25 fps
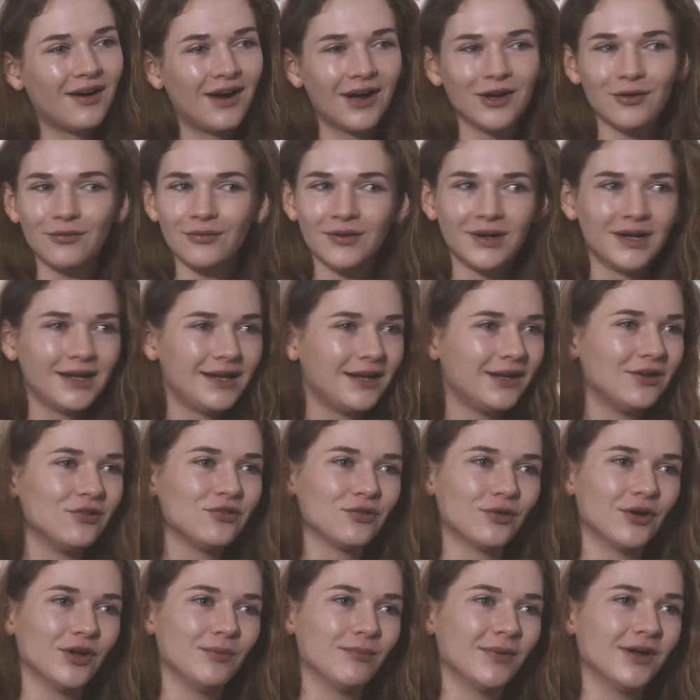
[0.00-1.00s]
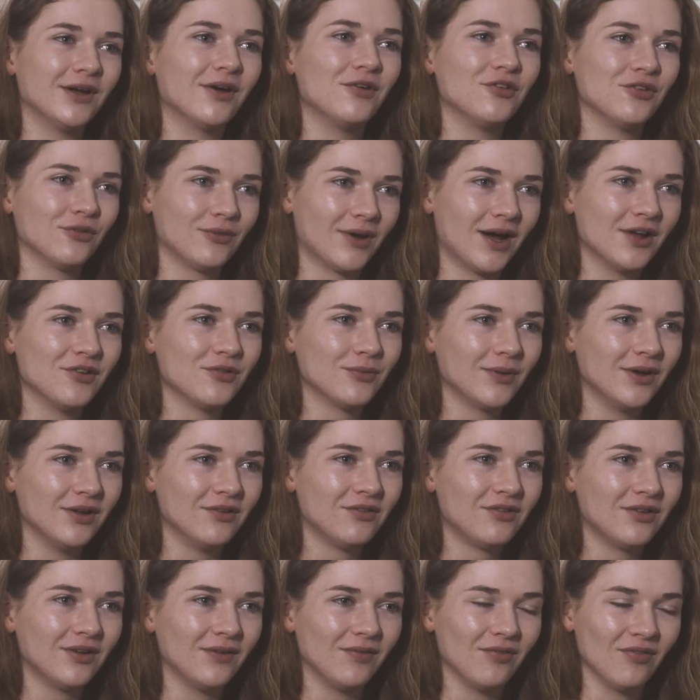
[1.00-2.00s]
I really enjoyed my
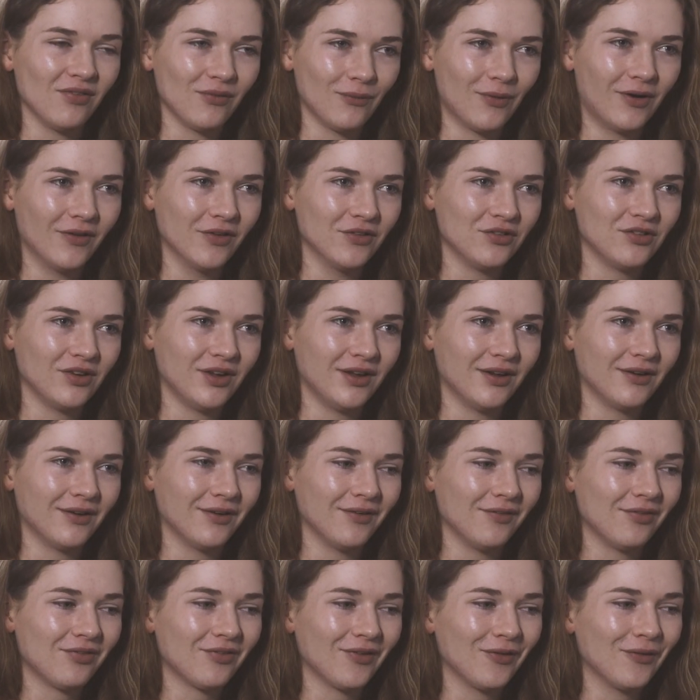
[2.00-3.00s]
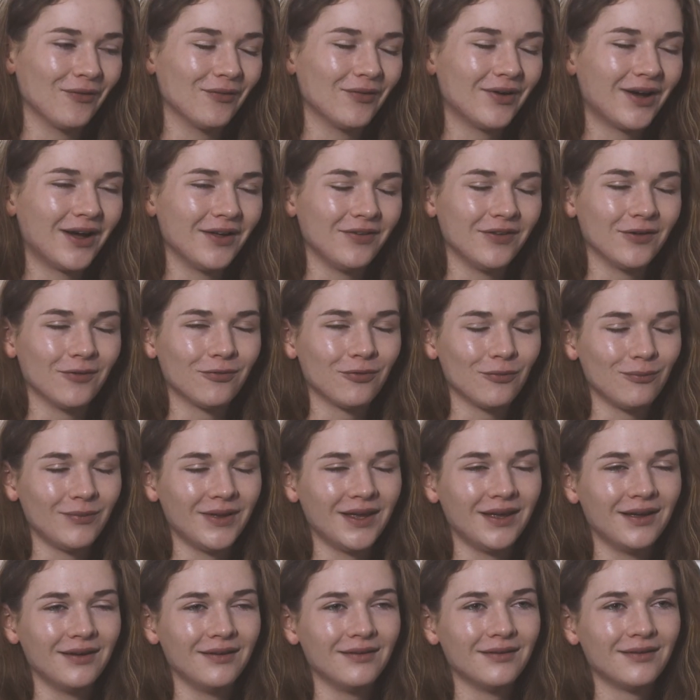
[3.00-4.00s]
undergraduate in zoology here, so I think for
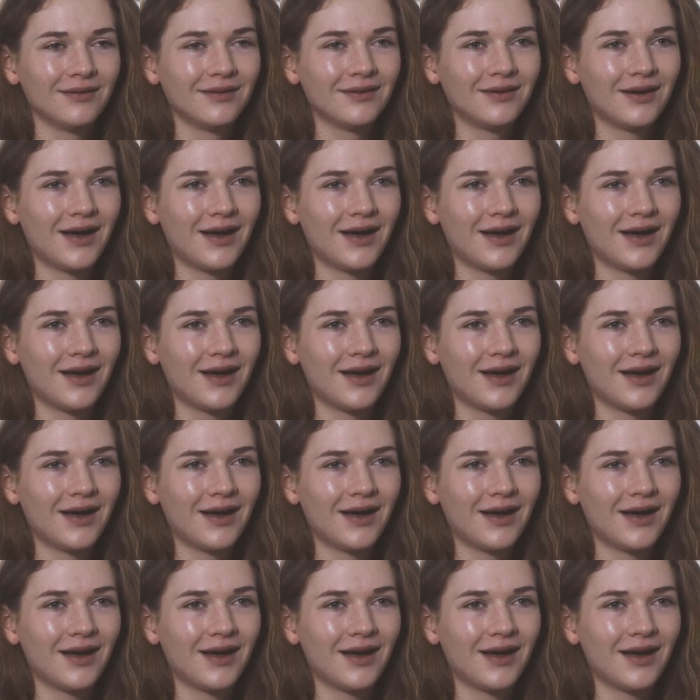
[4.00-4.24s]
me,